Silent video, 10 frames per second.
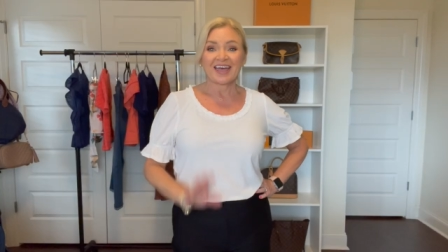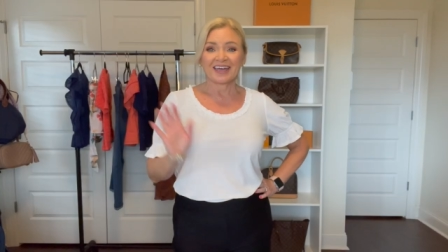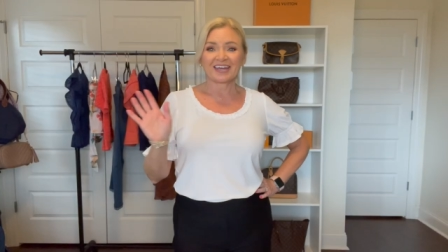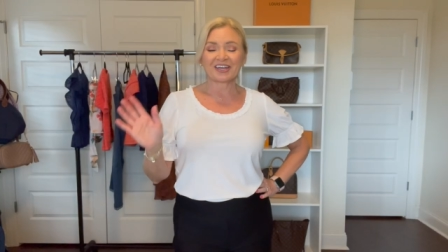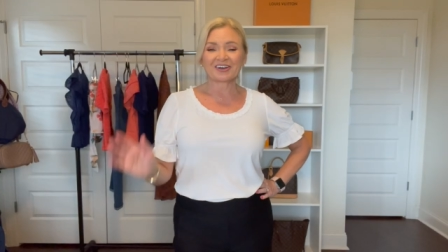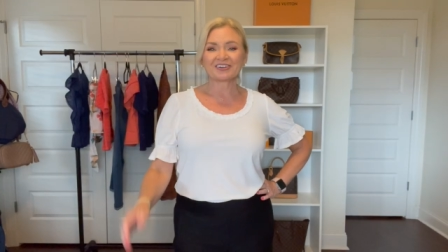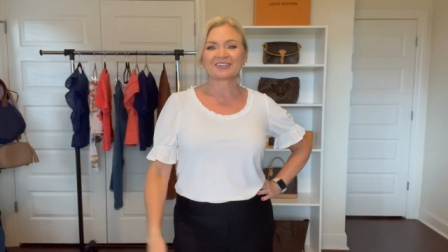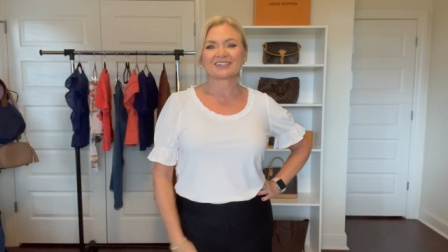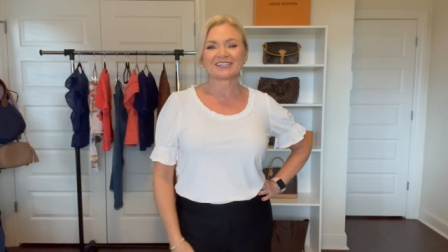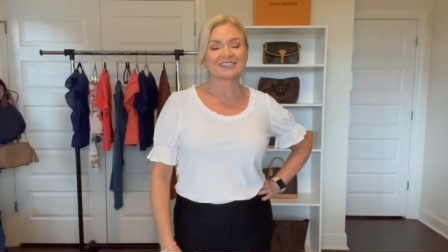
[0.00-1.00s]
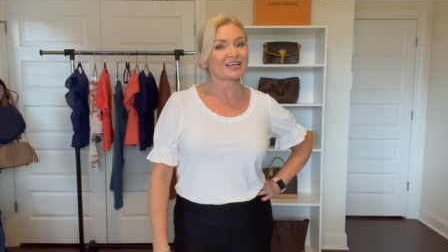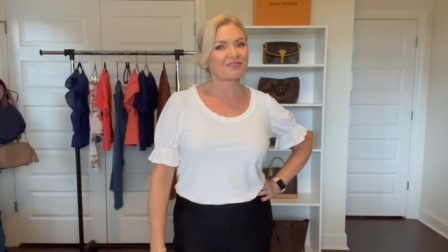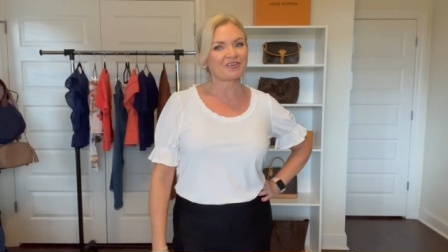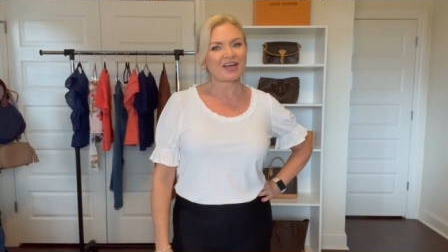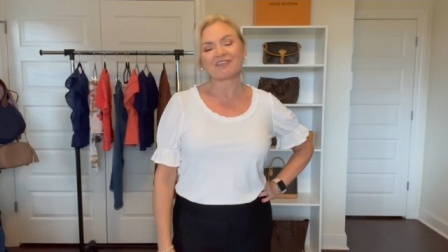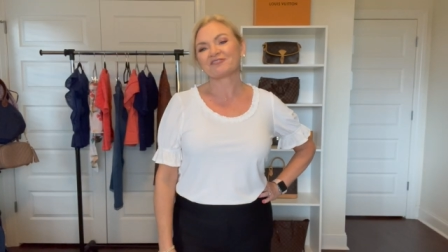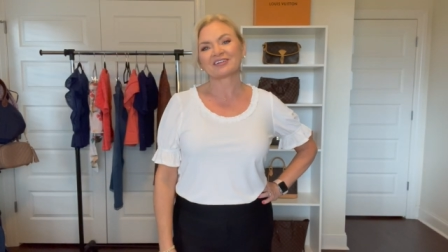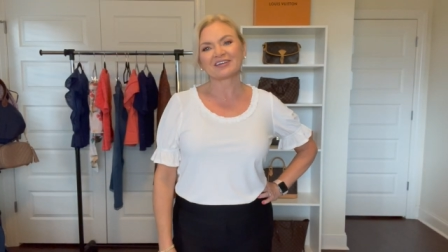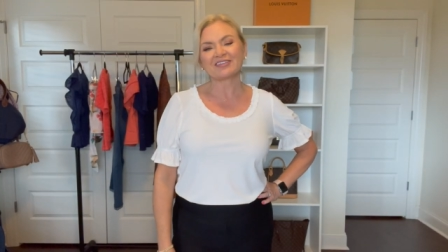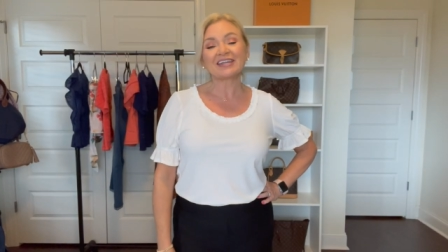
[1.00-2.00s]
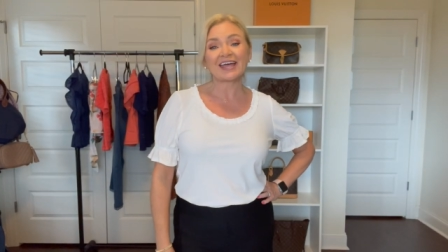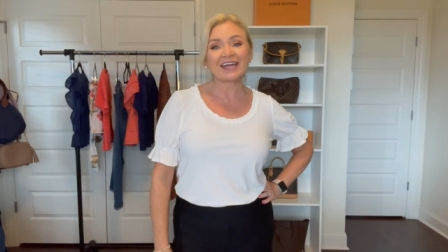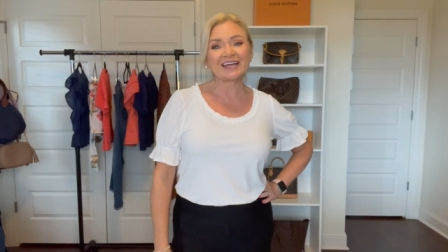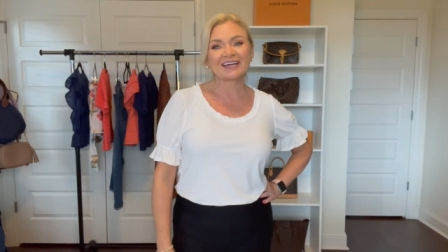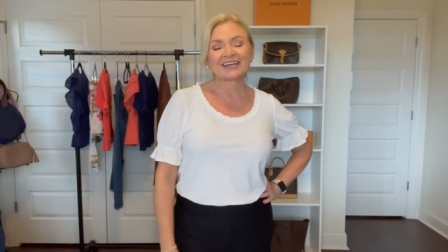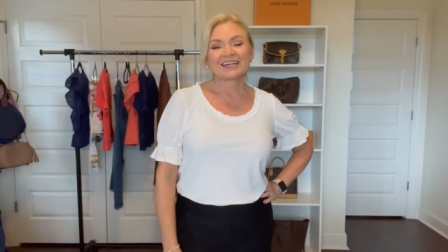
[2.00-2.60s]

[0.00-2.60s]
Hey y'all, it's time for outfit of the day.